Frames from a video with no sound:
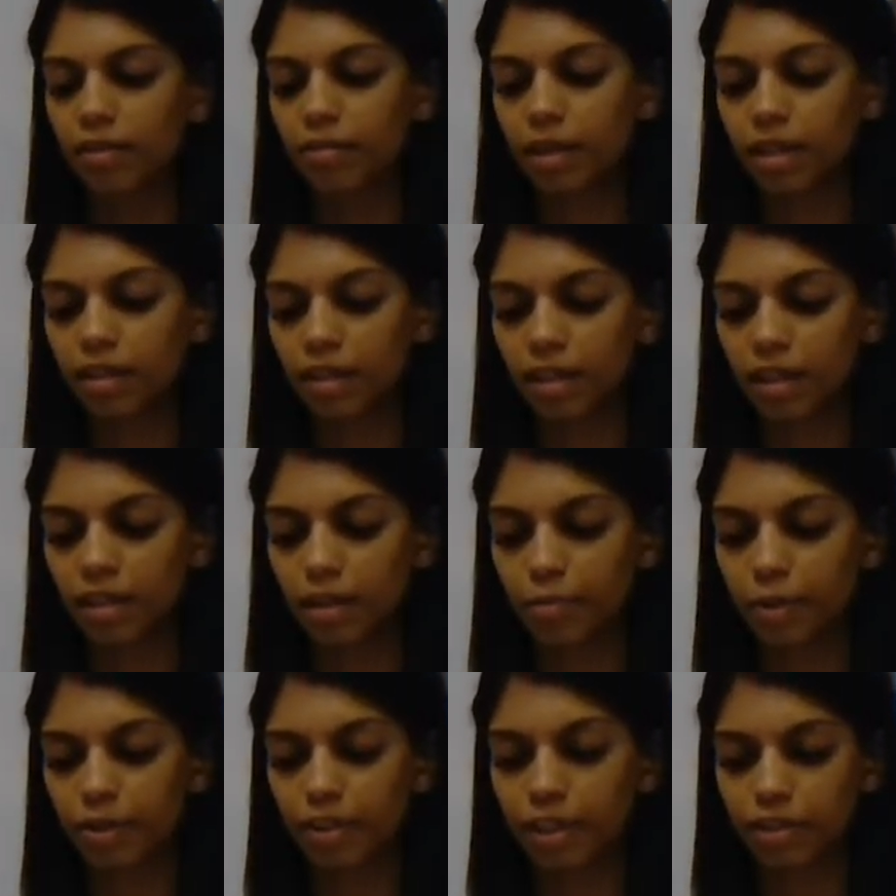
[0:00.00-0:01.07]
rather than the
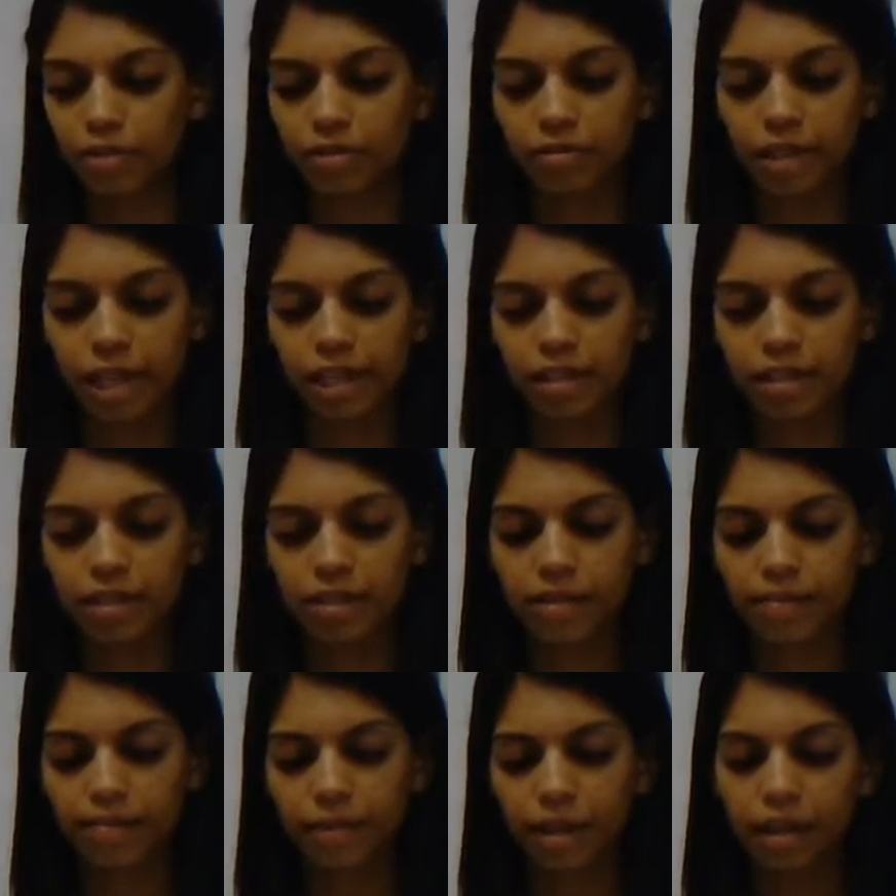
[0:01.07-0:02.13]
parental rights.